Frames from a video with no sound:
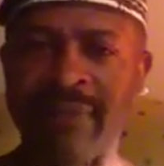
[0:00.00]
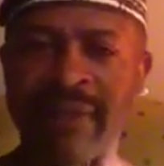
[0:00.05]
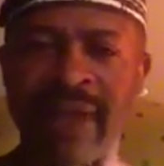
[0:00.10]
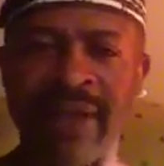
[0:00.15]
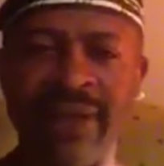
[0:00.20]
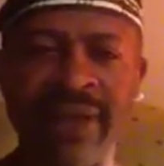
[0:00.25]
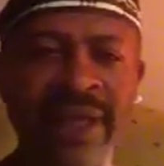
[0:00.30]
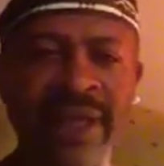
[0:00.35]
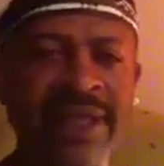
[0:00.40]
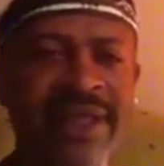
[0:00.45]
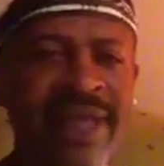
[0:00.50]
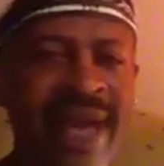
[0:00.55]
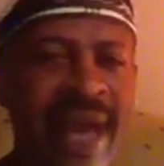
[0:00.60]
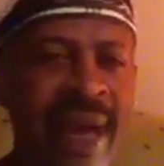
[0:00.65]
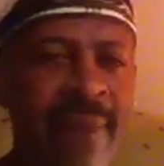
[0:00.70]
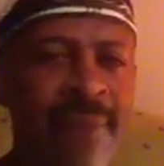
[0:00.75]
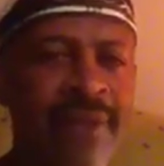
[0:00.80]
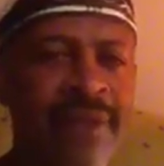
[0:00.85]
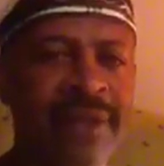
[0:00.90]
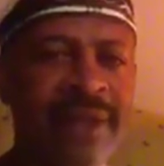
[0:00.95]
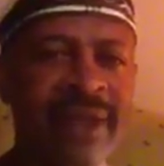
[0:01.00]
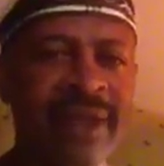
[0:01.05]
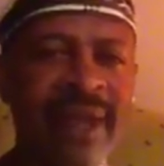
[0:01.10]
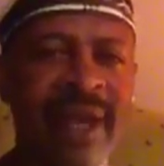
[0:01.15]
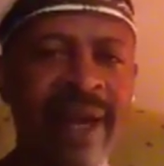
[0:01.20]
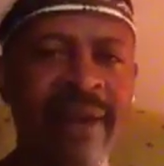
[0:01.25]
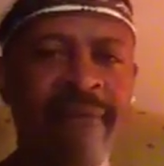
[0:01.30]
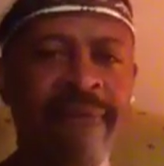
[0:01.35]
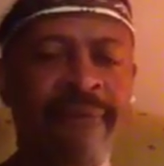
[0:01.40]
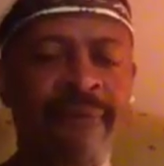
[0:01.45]
And these opposite
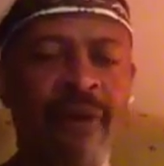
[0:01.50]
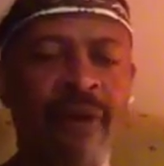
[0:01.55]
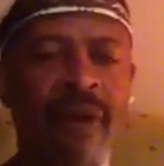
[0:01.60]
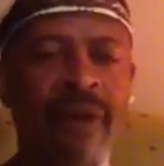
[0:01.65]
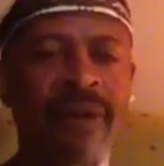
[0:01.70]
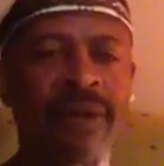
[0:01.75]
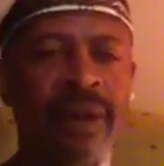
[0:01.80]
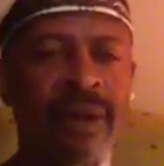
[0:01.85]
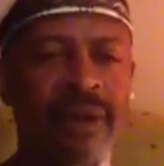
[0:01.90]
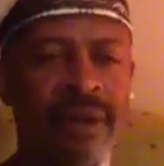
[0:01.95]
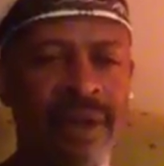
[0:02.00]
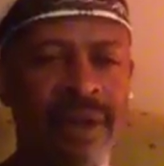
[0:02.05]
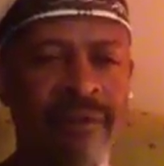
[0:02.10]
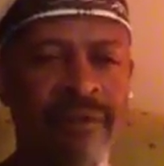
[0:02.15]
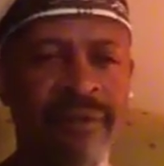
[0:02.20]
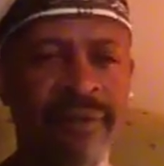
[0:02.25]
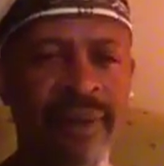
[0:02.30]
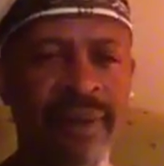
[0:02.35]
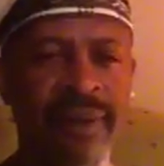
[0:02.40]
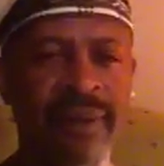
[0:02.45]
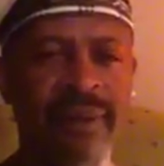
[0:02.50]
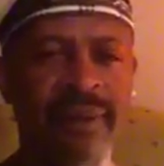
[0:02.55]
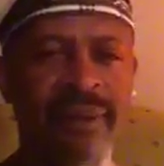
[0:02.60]
life forms are different,